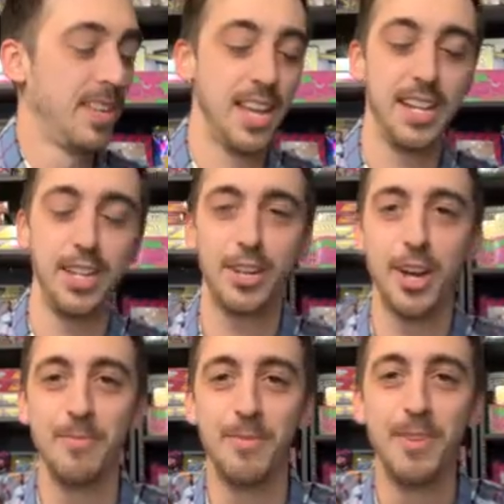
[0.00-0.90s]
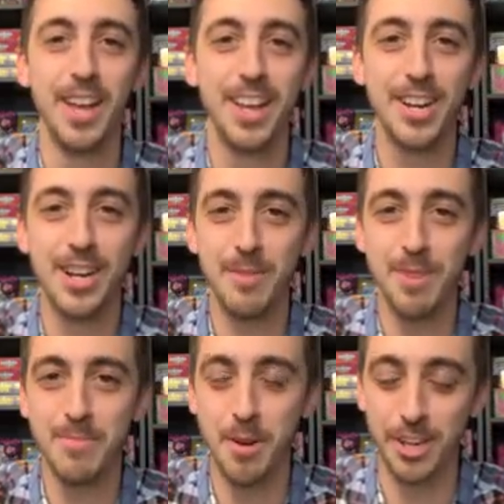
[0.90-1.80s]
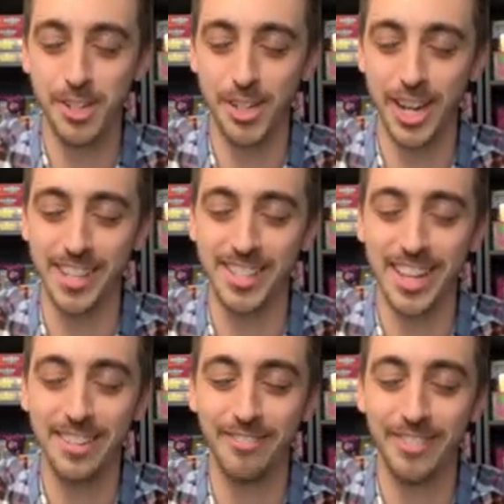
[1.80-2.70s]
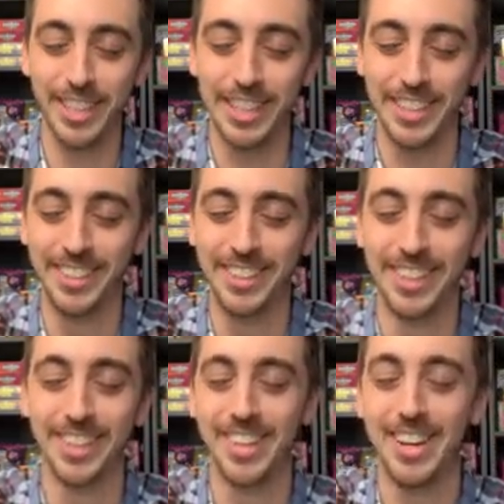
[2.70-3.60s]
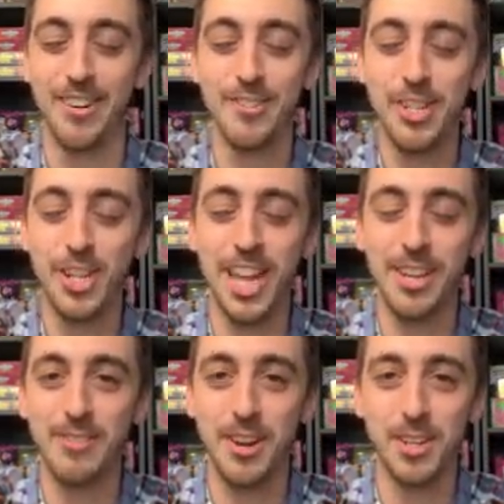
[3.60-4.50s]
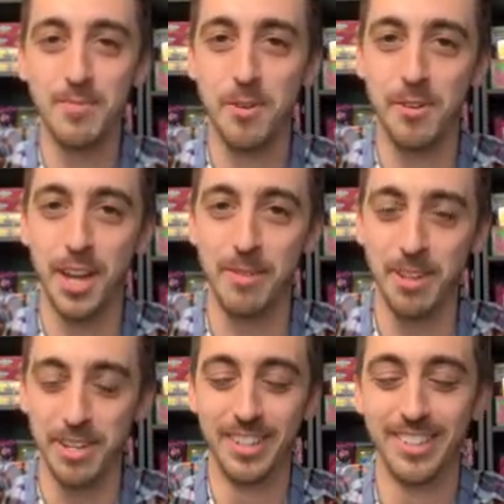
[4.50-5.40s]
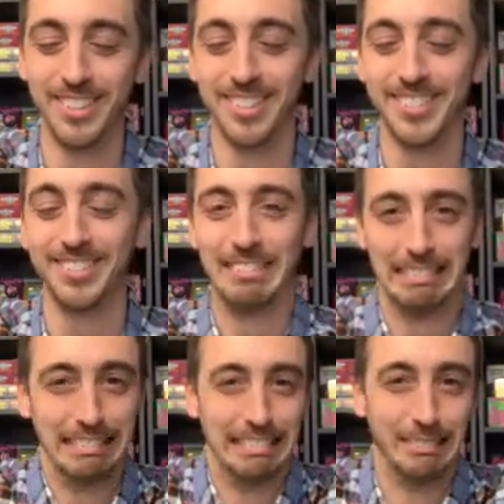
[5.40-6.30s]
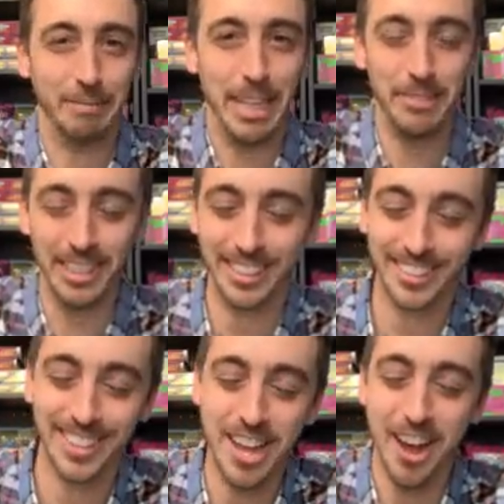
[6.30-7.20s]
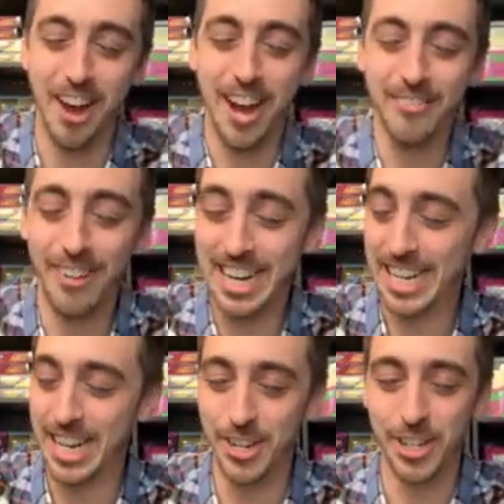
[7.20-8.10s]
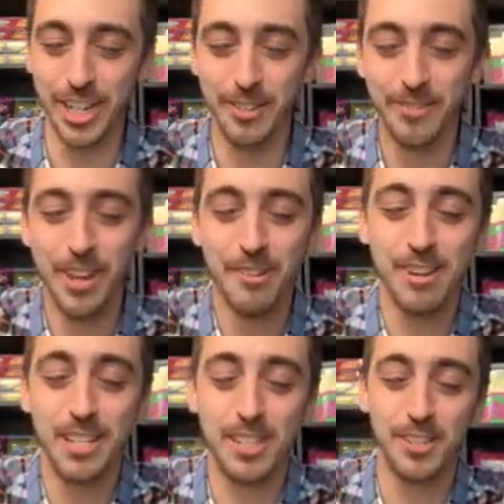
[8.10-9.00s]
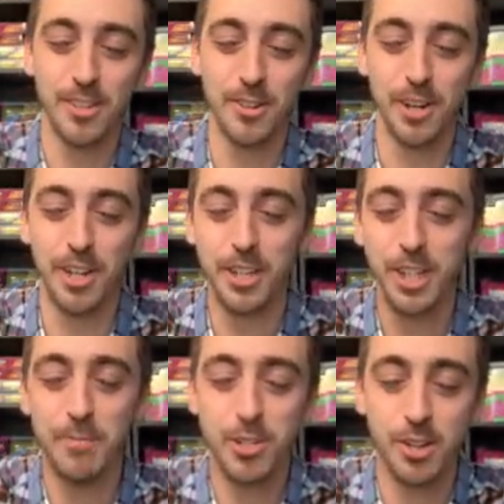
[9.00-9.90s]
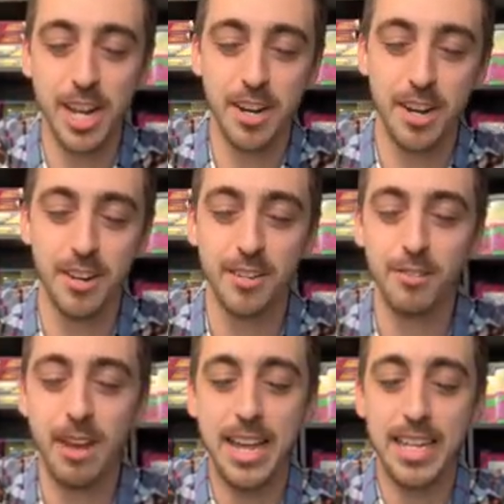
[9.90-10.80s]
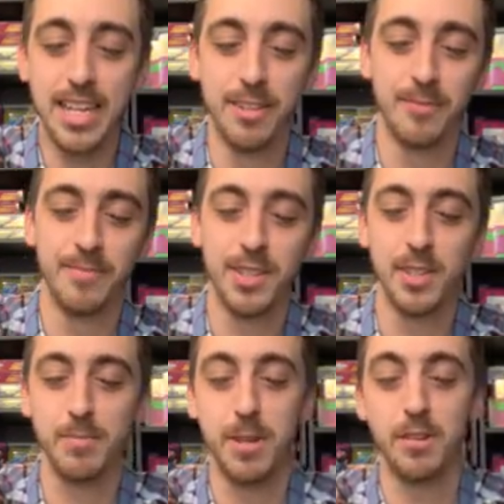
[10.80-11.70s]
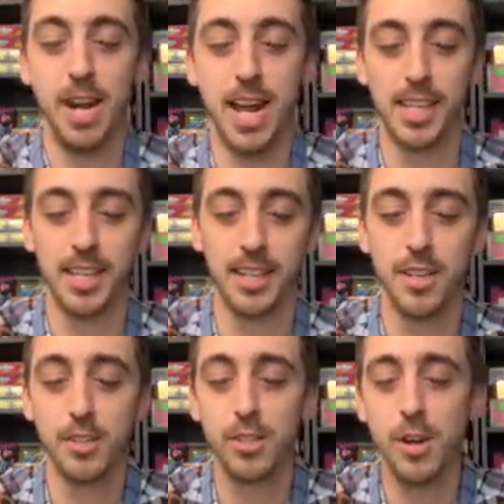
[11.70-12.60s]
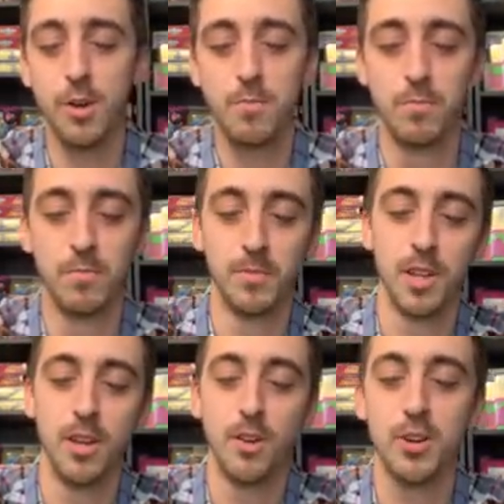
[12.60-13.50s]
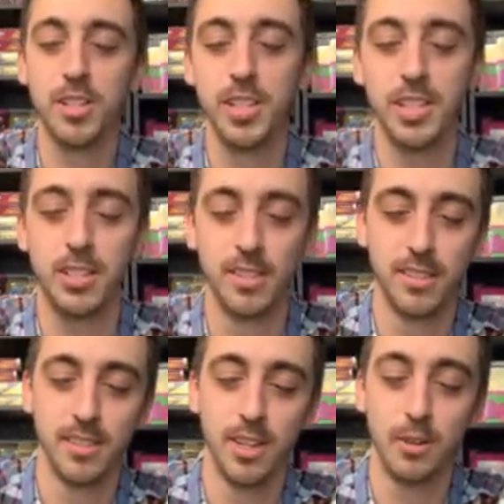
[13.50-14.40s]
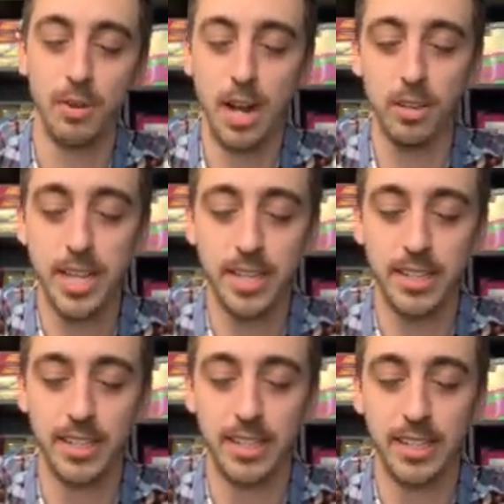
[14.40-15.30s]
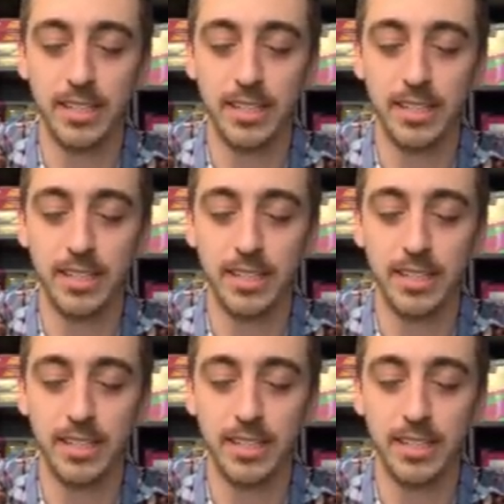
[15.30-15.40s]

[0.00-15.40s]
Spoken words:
And here come the pokey shakes. I can feel it. I only shake if there's a pull coming. Maybe. All right, Fighting Energy, Rusted Sword, Gym Trainer, Thwacky, Spinarak, Snom, Horsey, Rowlet,